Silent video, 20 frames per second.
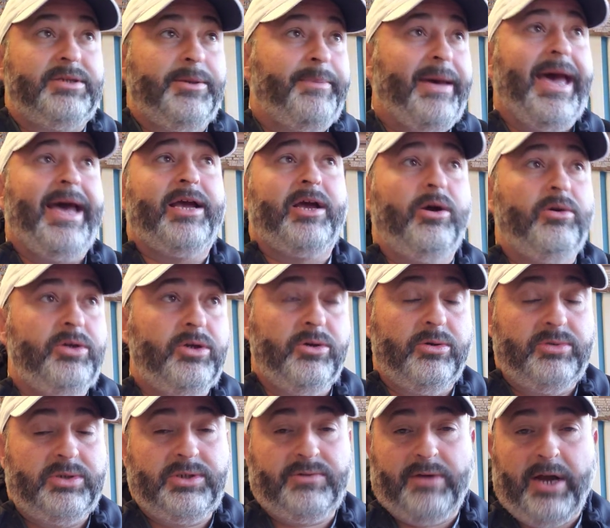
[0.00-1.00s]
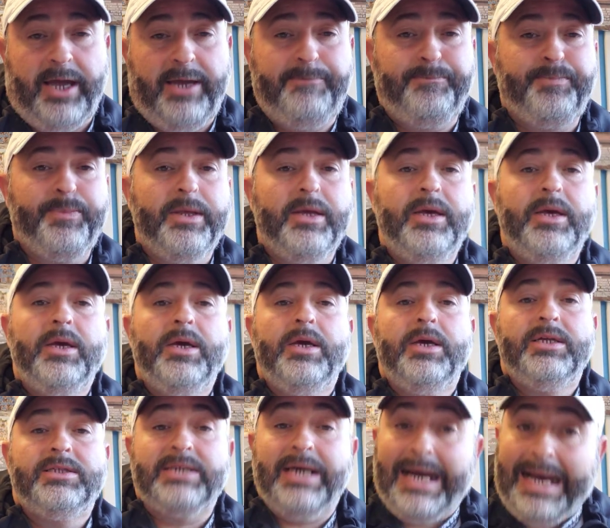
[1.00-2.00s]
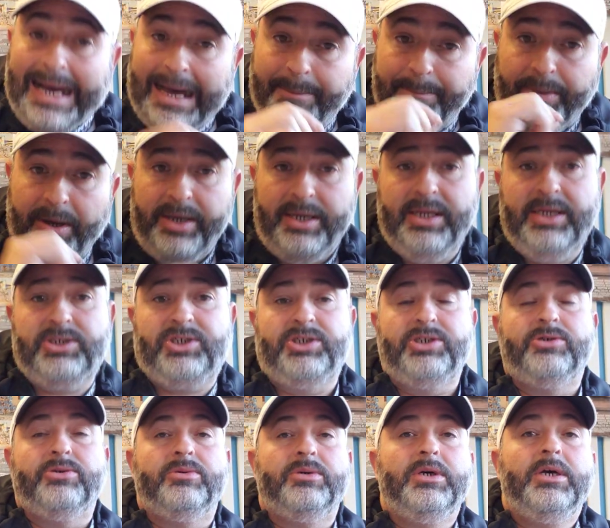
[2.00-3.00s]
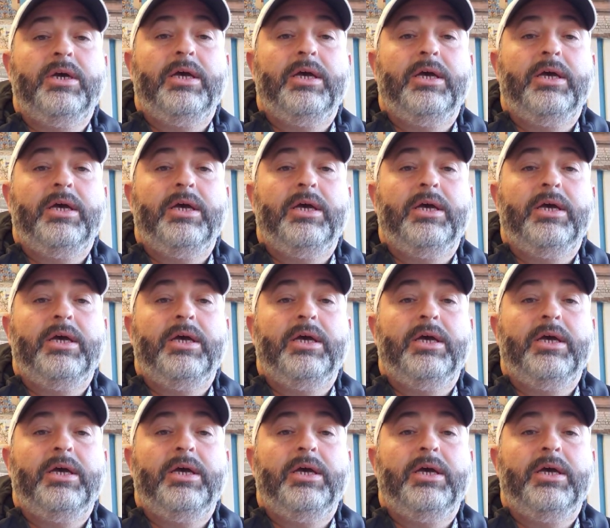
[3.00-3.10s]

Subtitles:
Tobacco use, right? It's a hot button issue.